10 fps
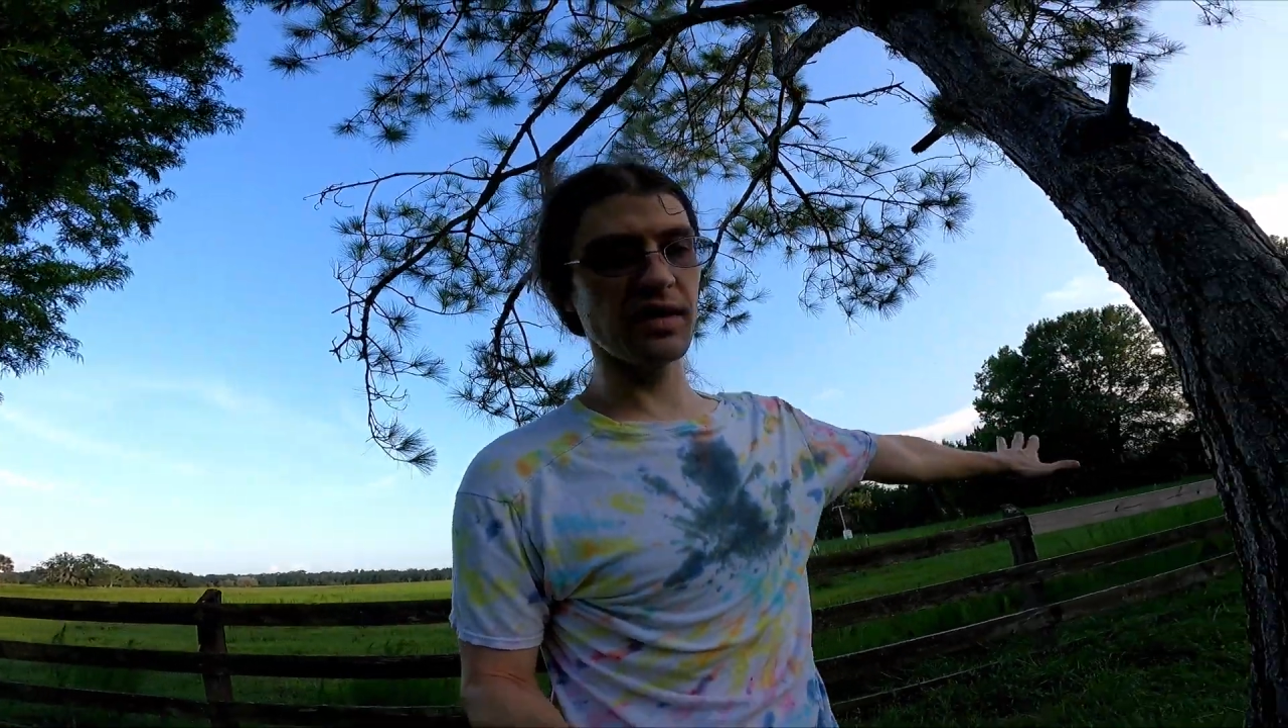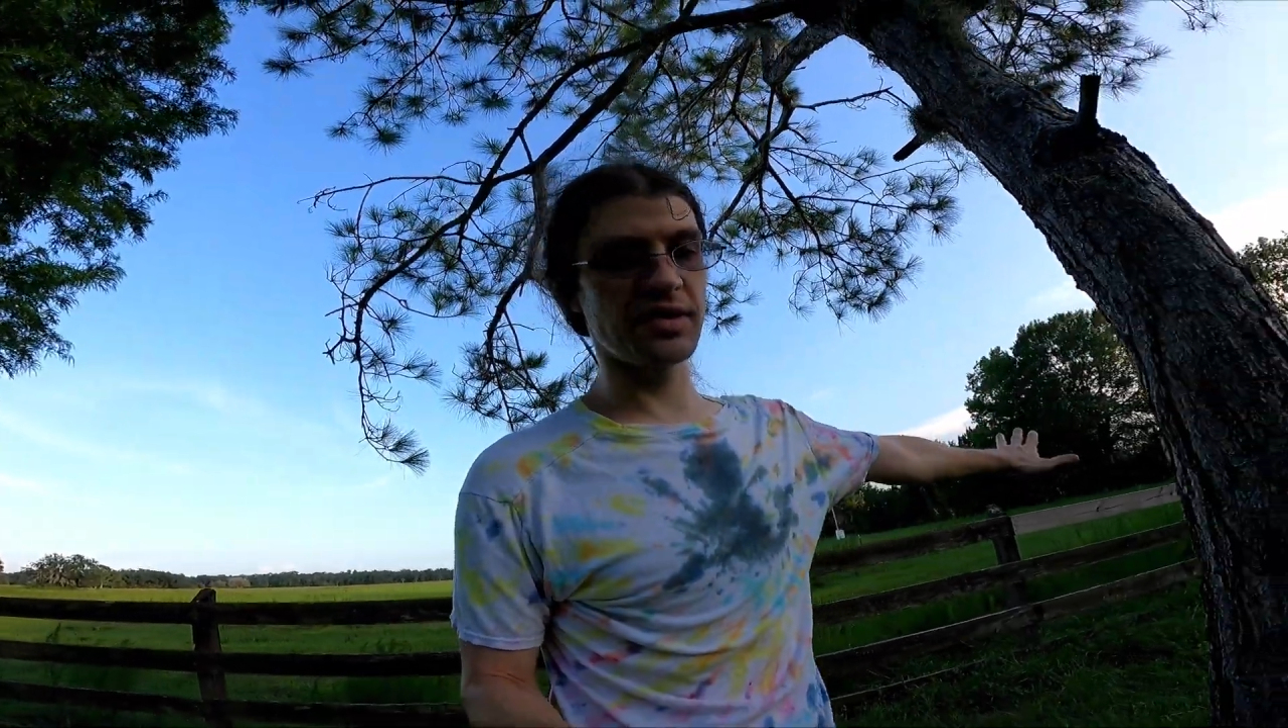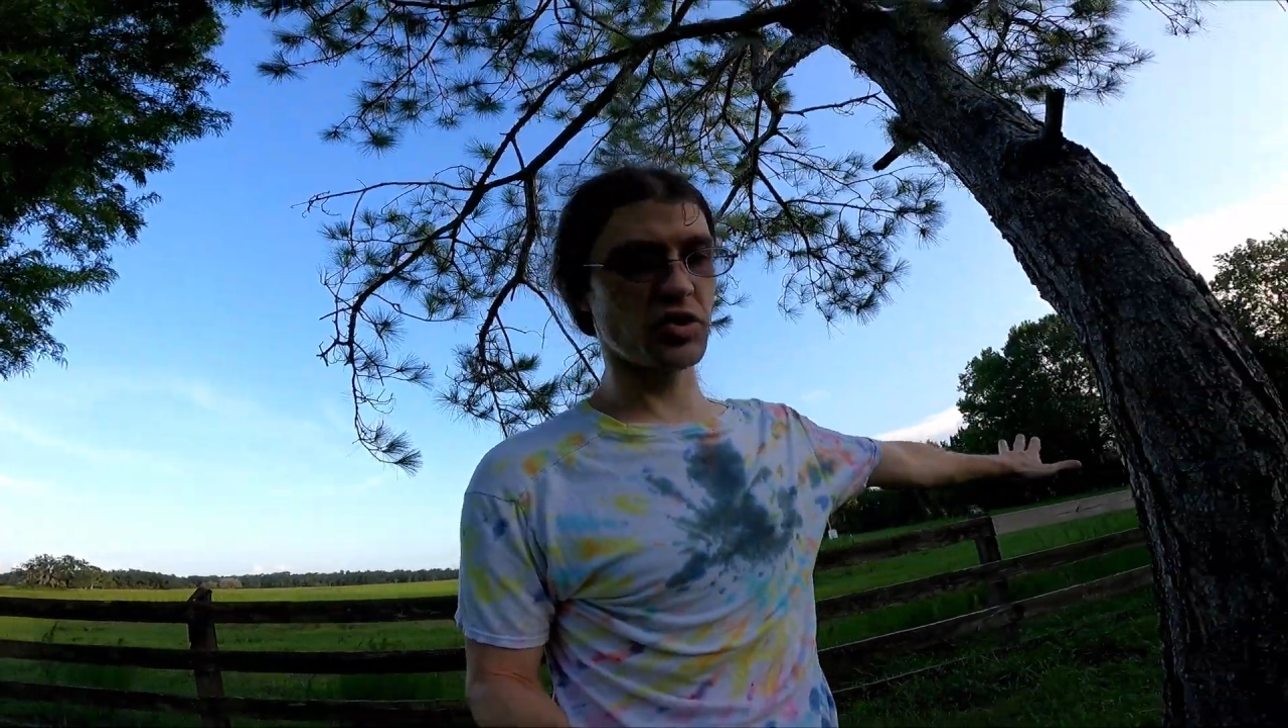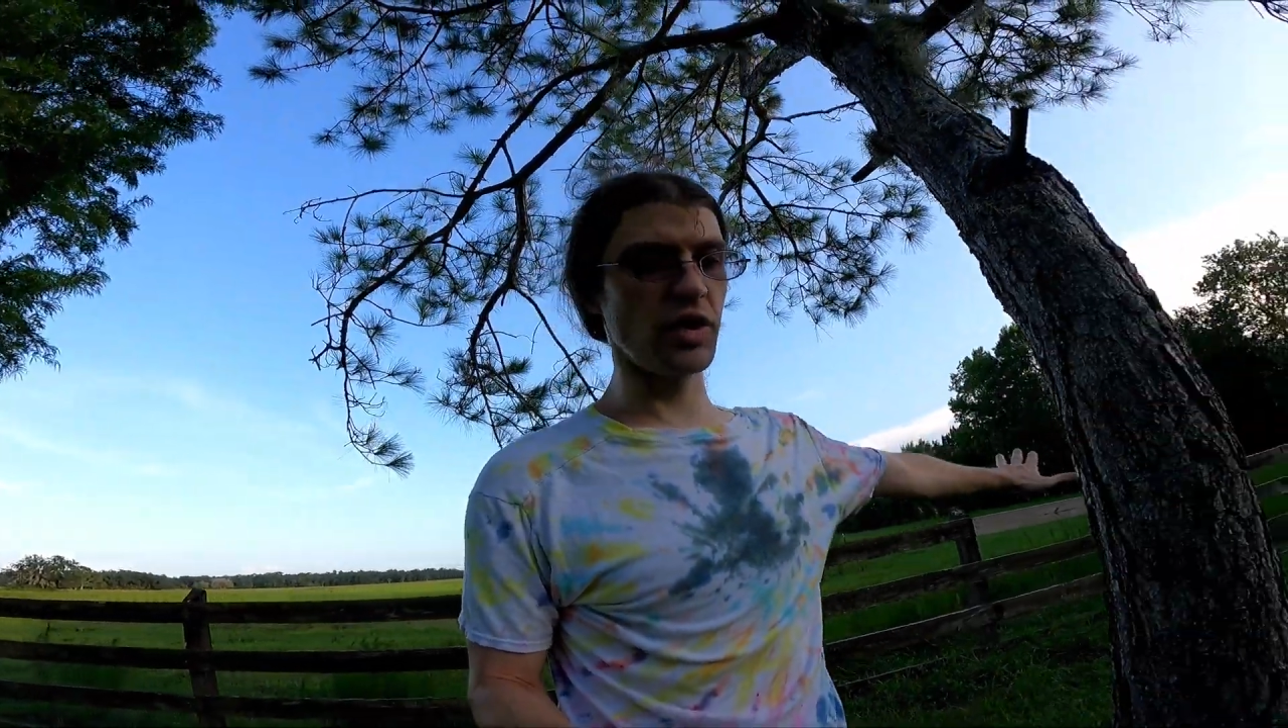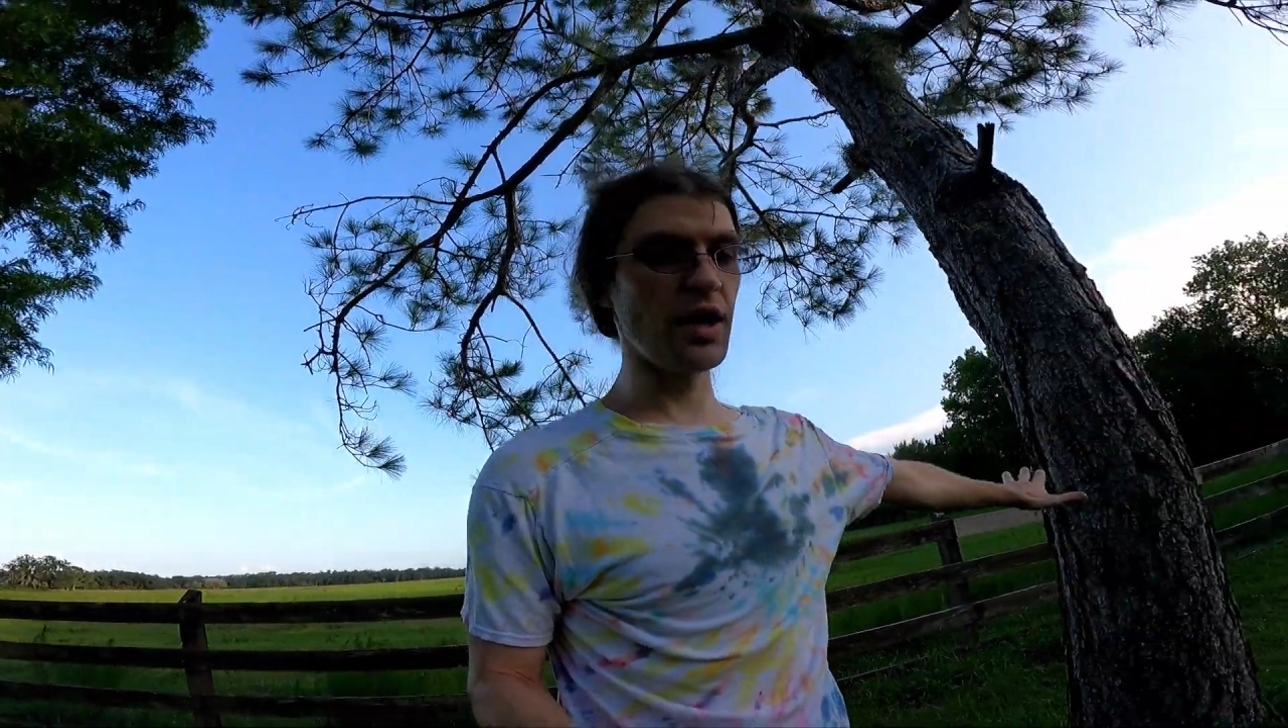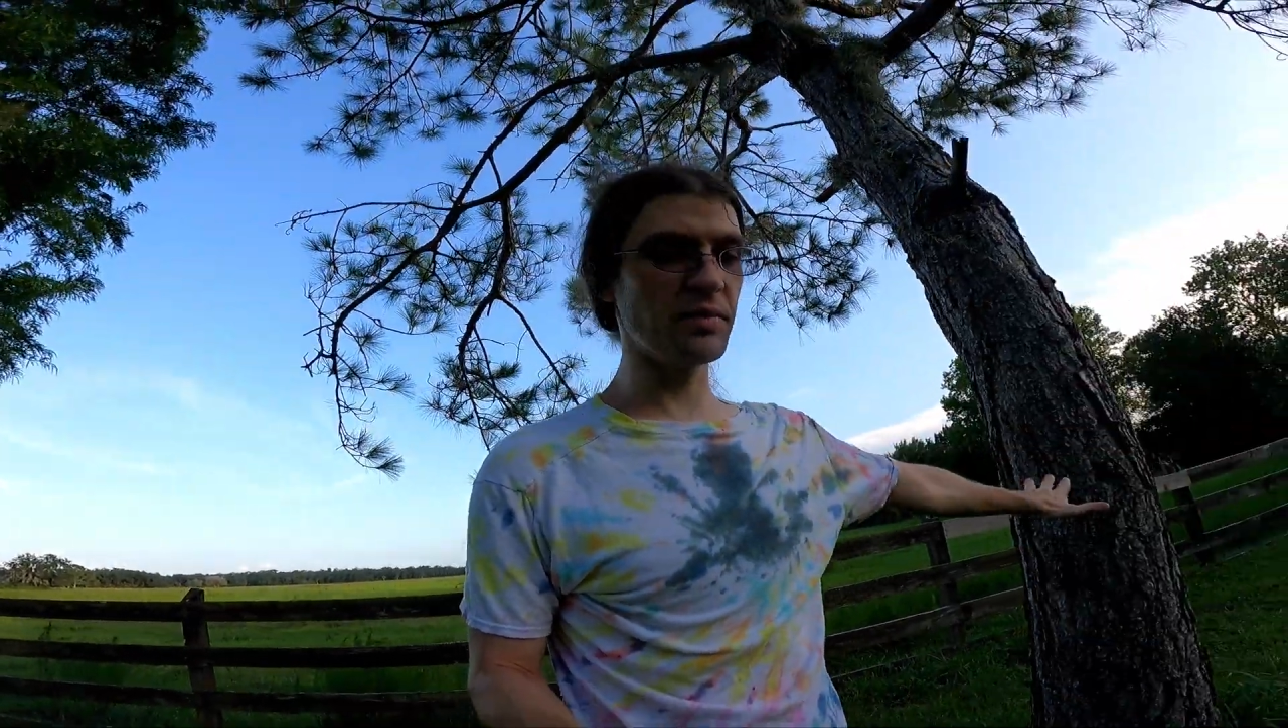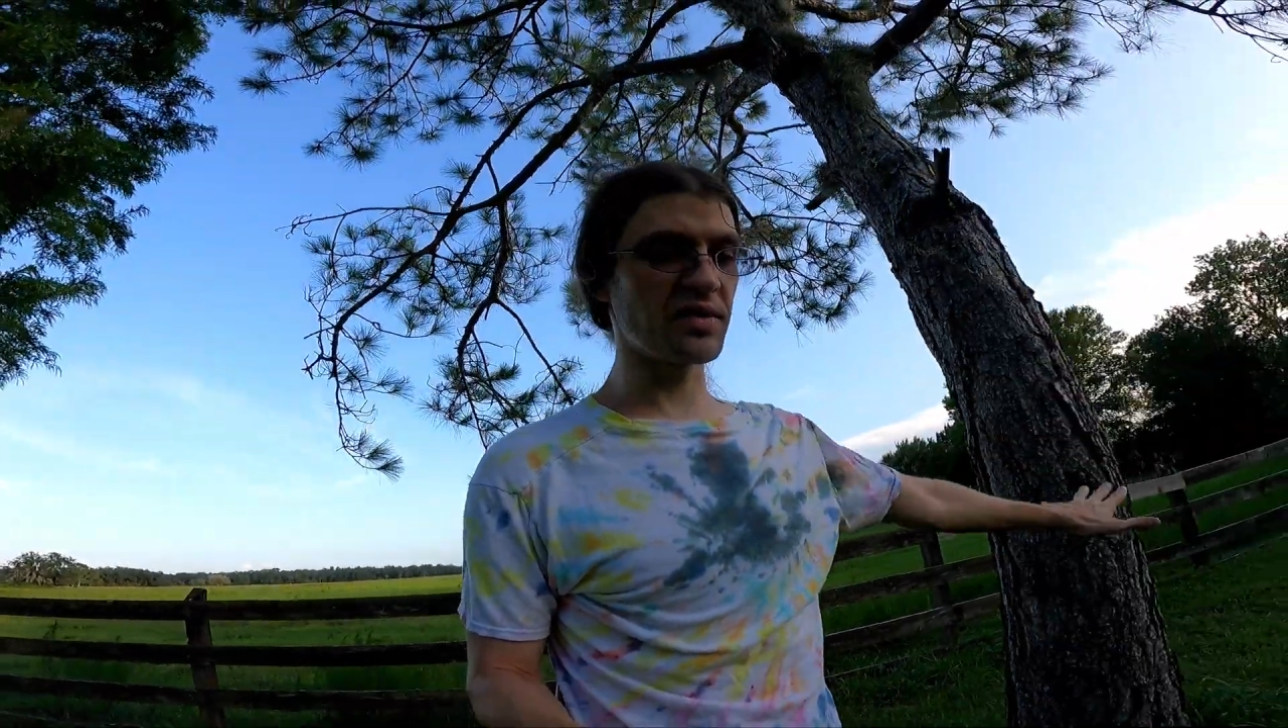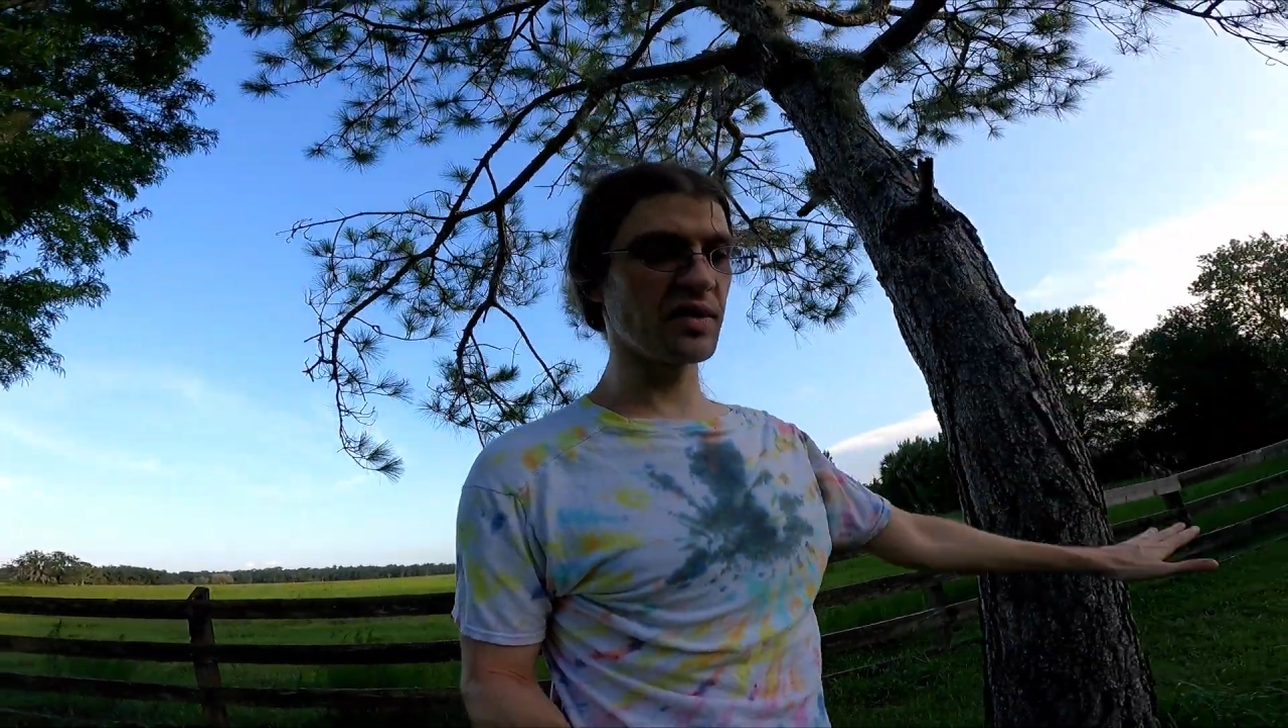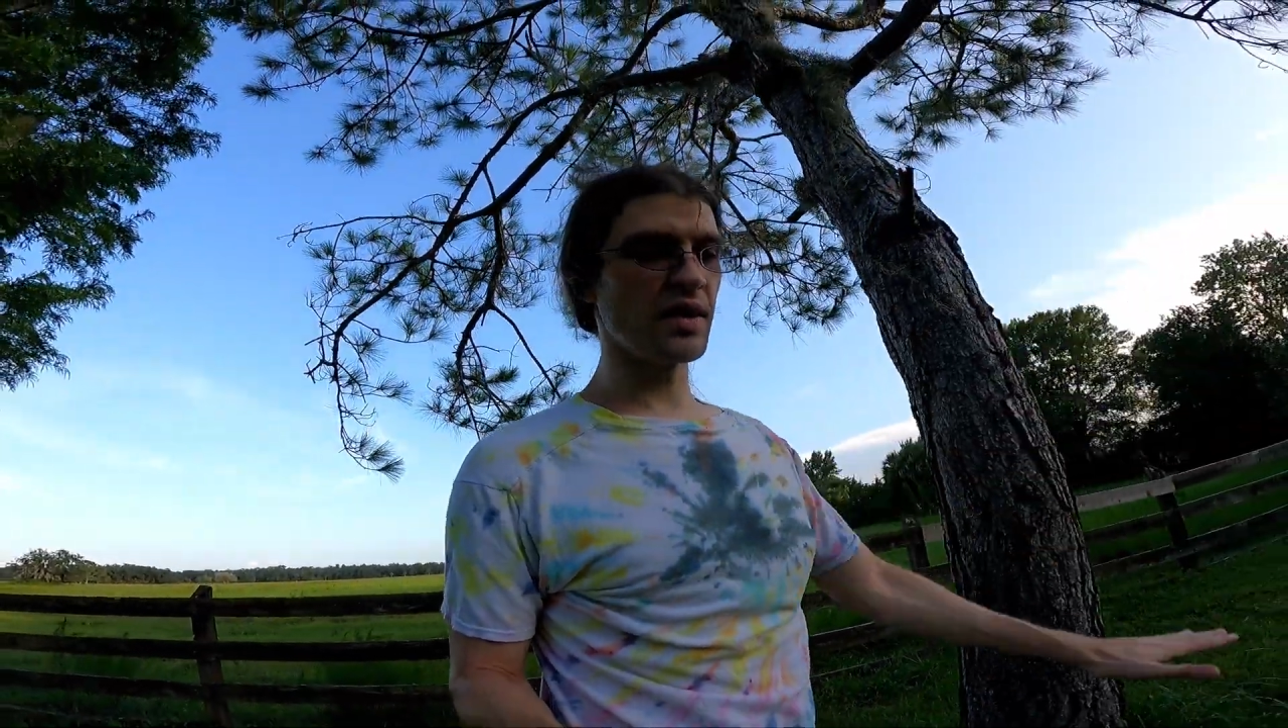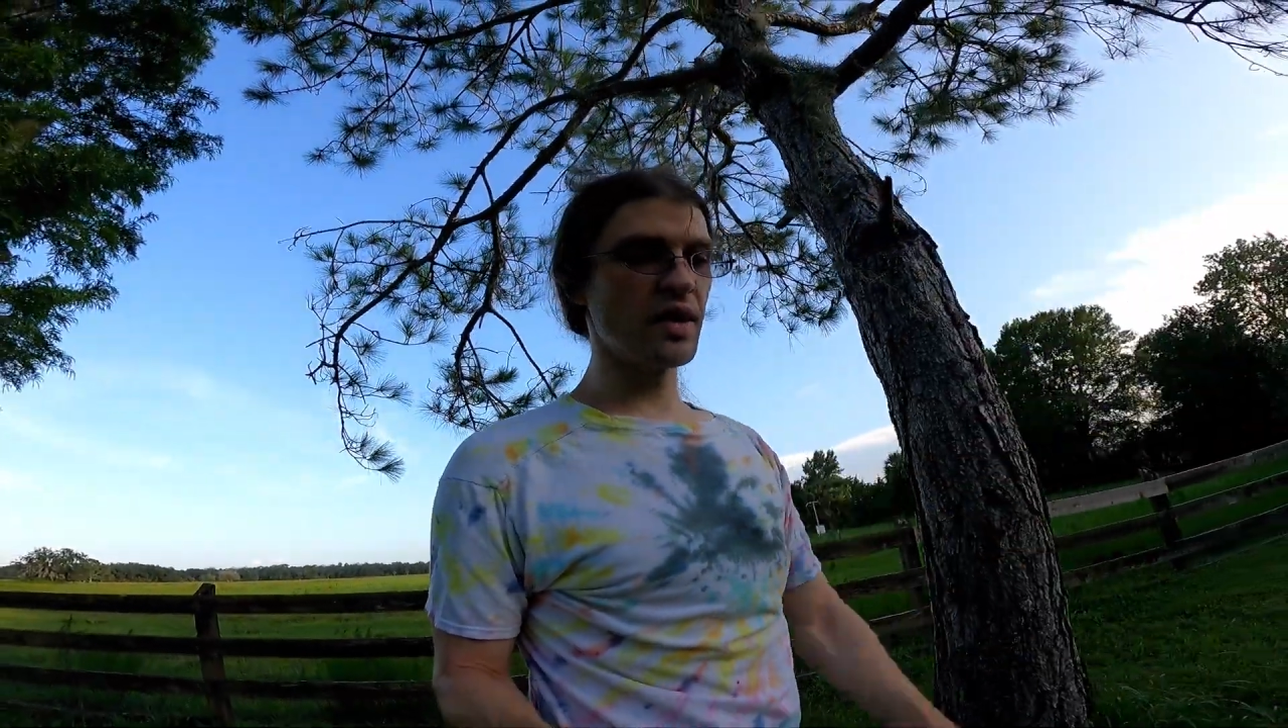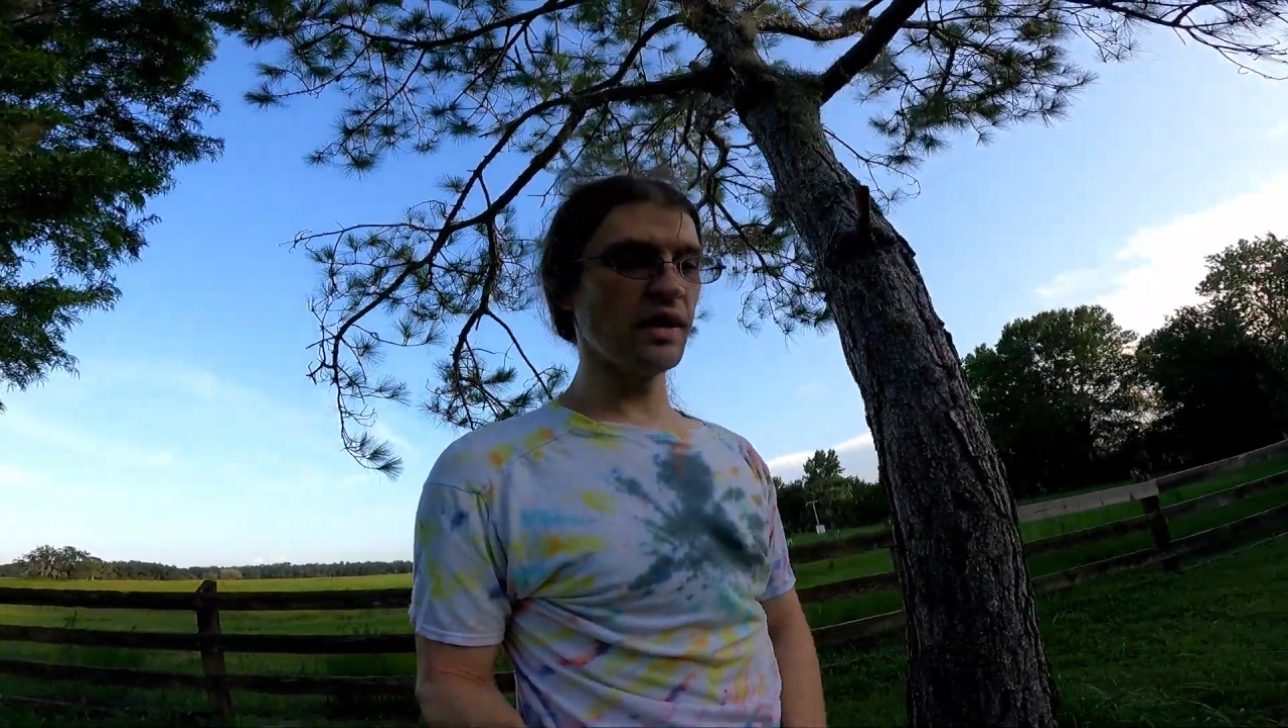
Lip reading: extremes,